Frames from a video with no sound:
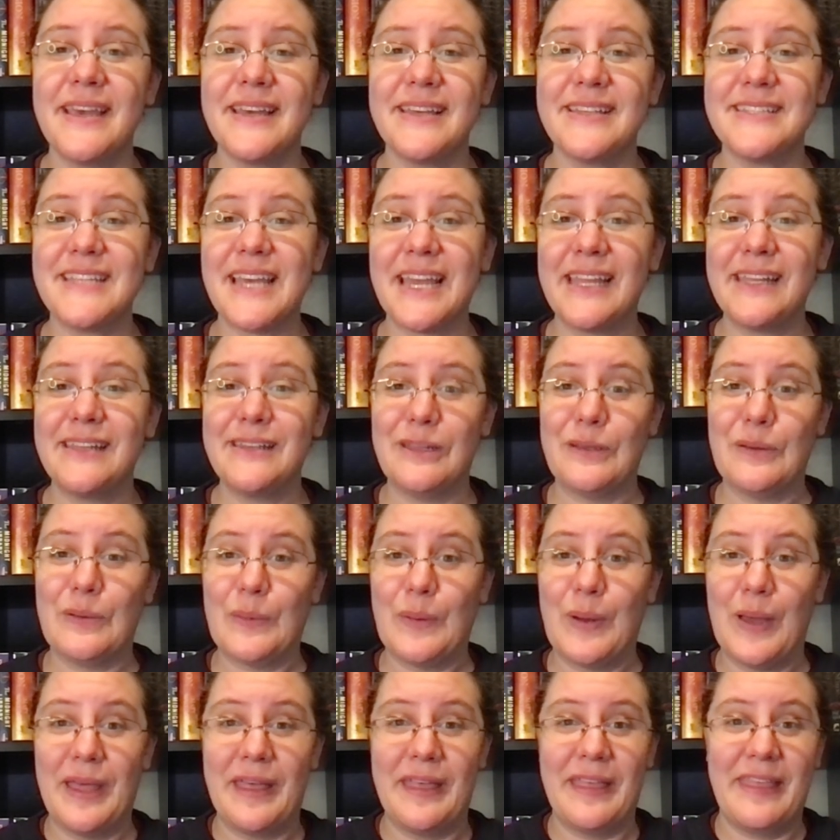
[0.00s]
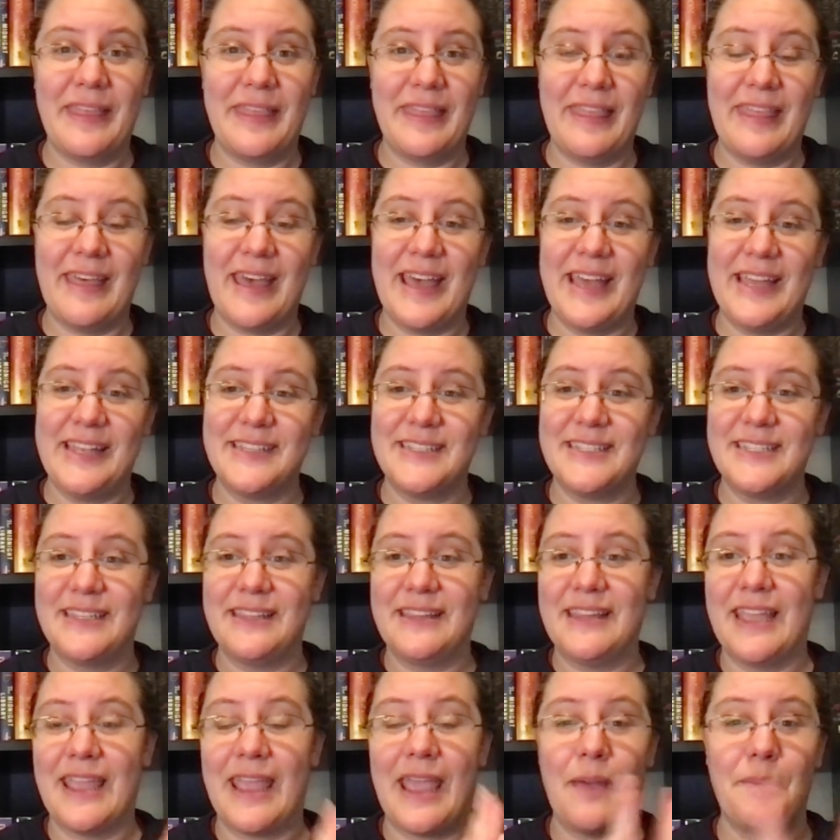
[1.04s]
because I knew that
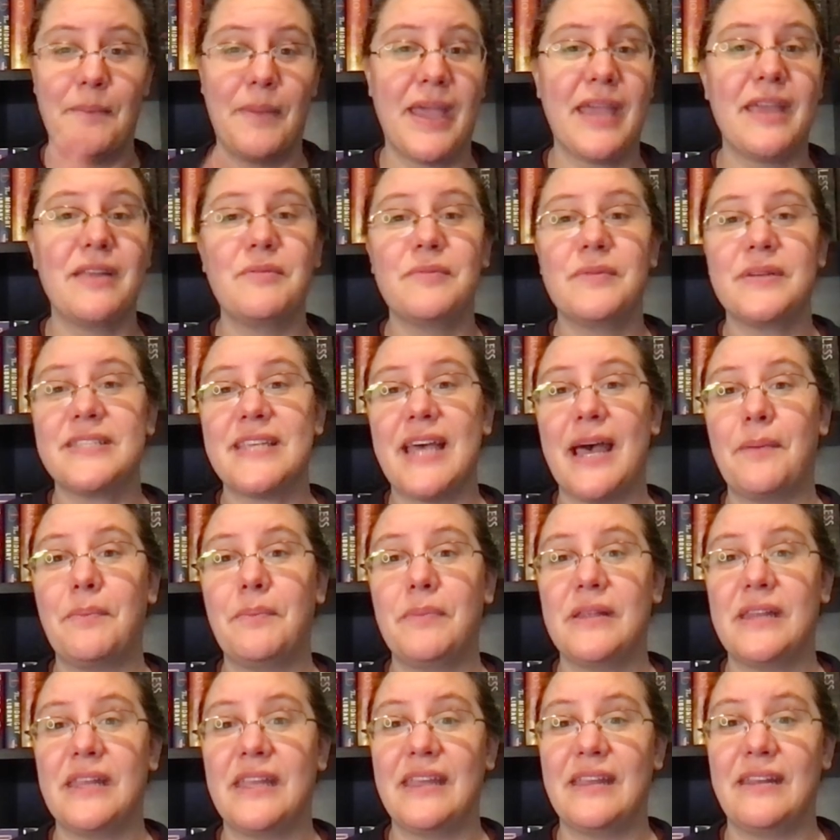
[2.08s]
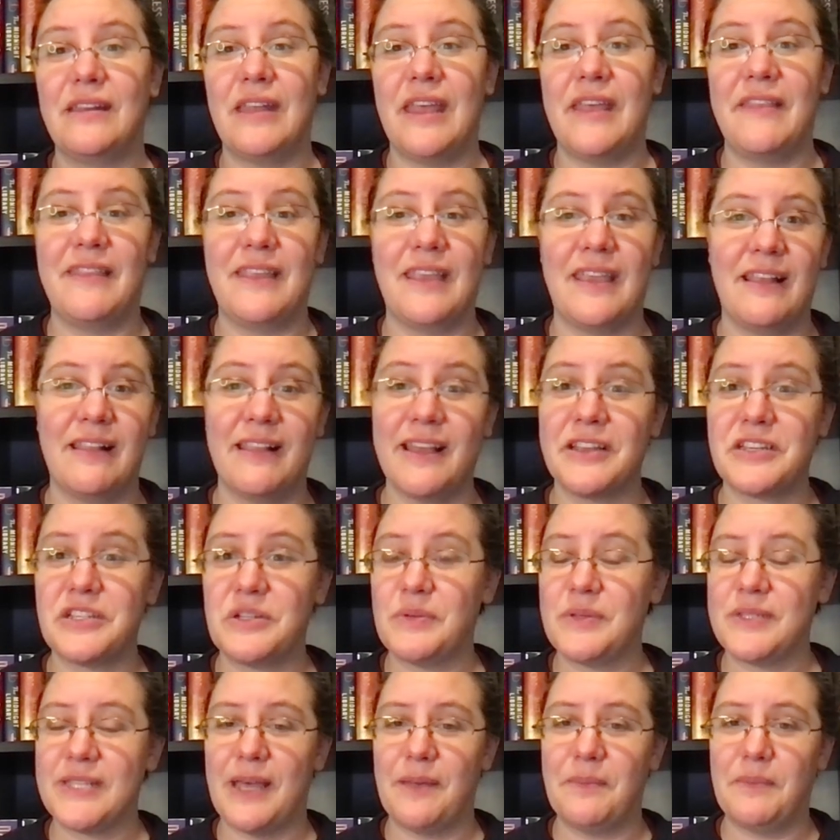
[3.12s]
the campaign was happening and the election
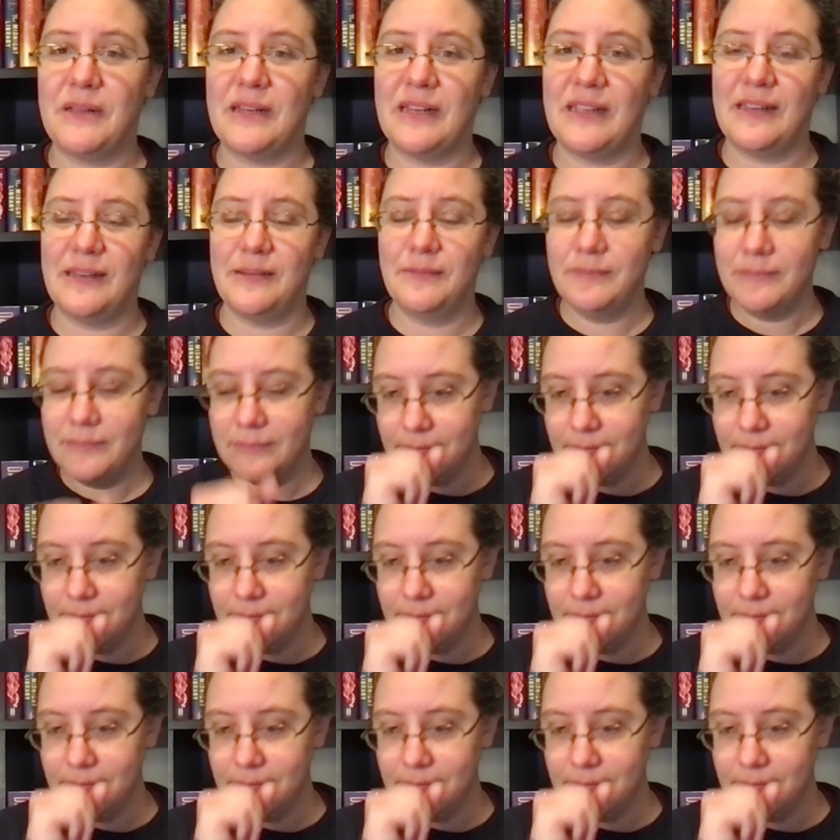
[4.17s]
was happening